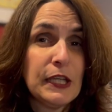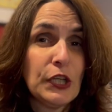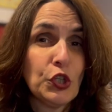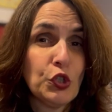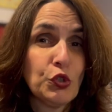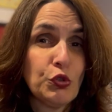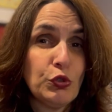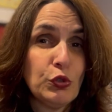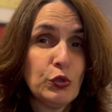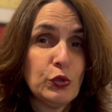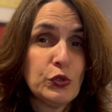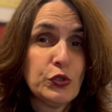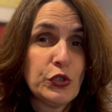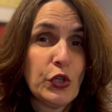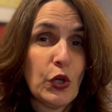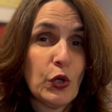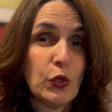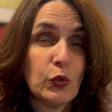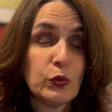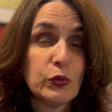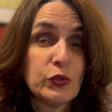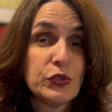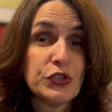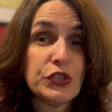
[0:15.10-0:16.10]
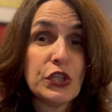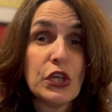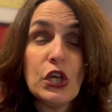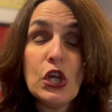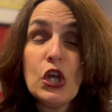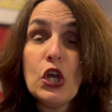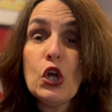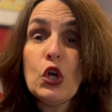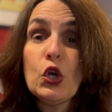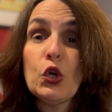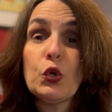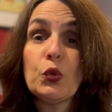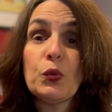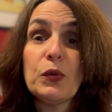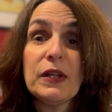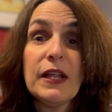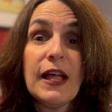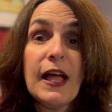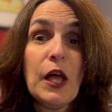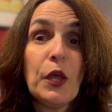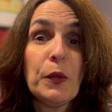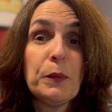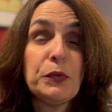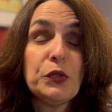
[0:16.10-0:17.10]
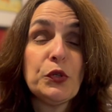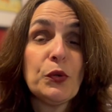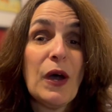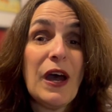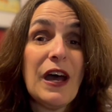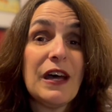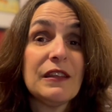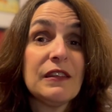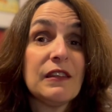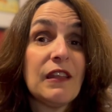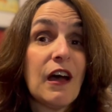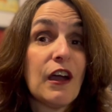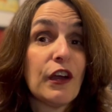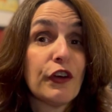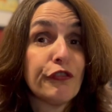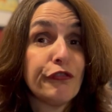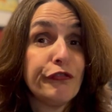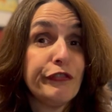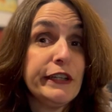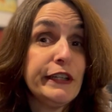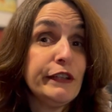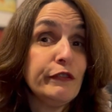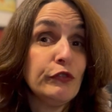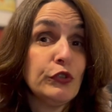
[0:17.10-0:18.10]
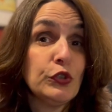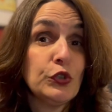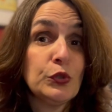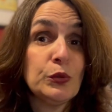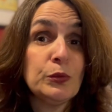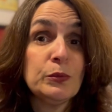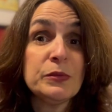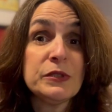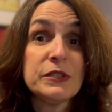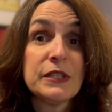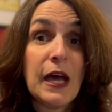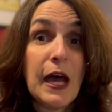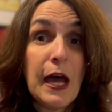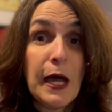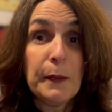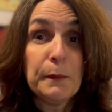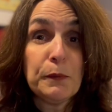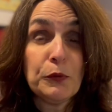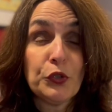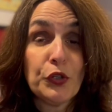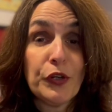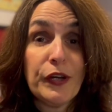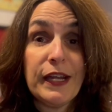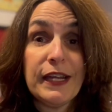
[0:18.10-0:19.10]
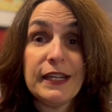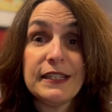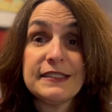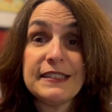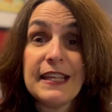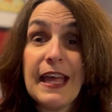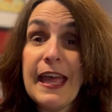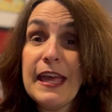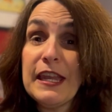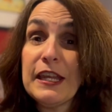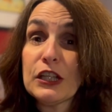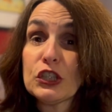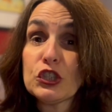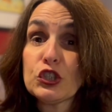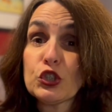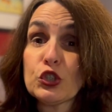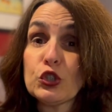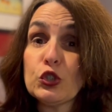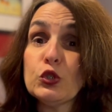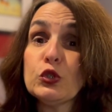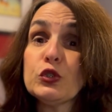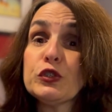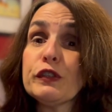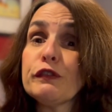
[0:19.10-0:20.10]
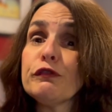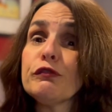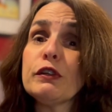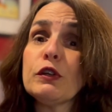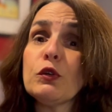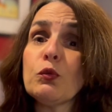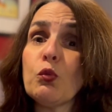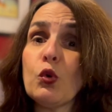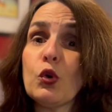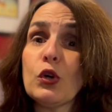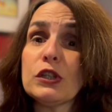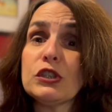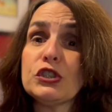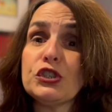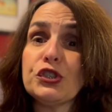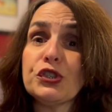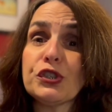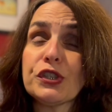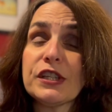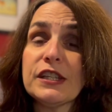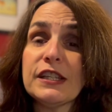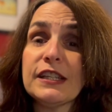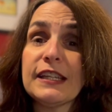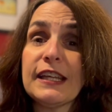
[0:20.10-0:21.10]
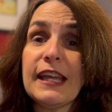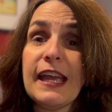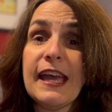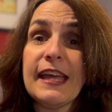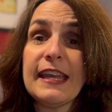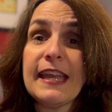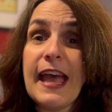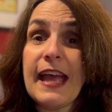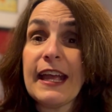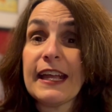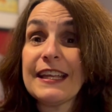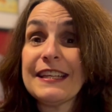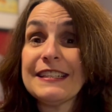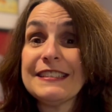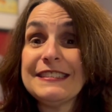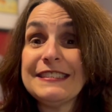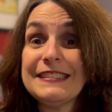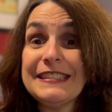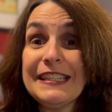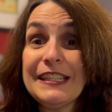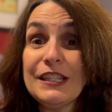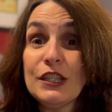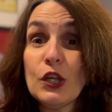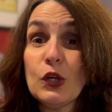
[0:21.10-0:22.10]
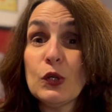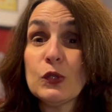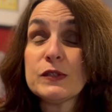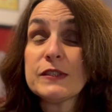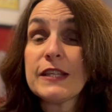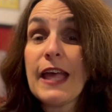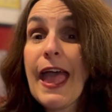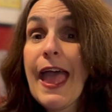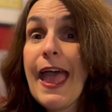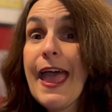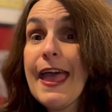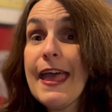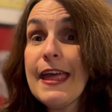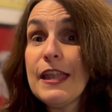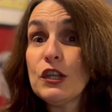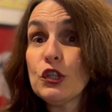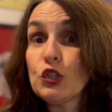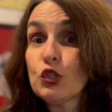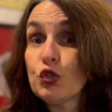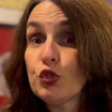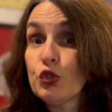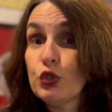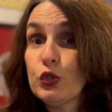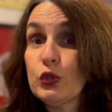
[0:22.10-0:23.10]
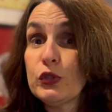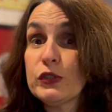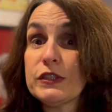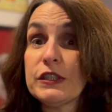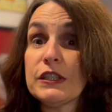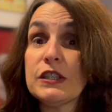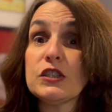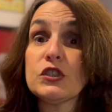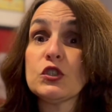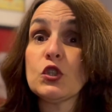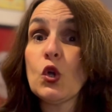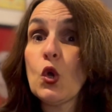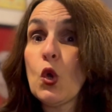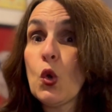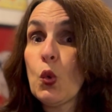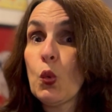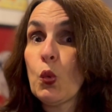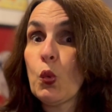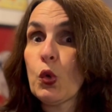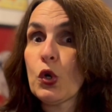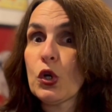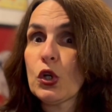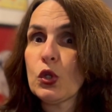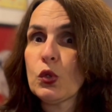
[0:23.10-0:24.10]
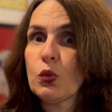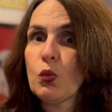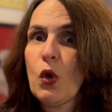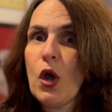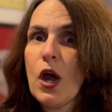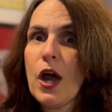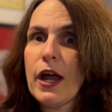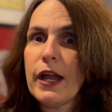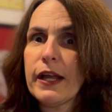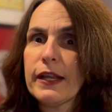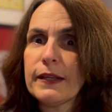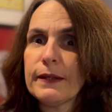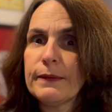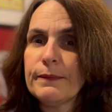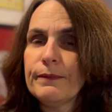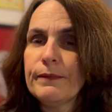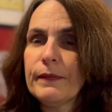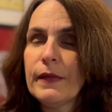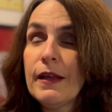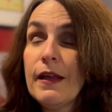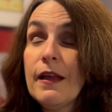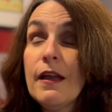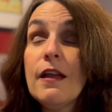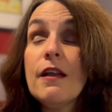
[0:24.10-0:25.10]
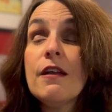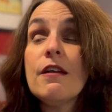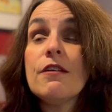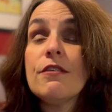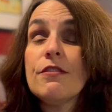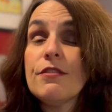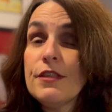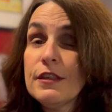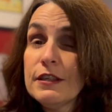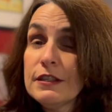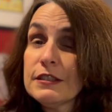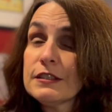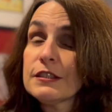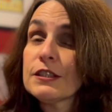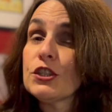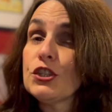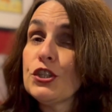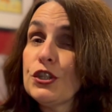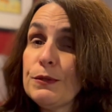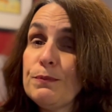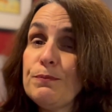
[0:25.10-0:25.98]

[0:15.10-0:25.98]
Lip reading: cruise host who will help you unlock free rooms, upgrades, and exclusive rewards you can get at casinos and cruises worldwide. This could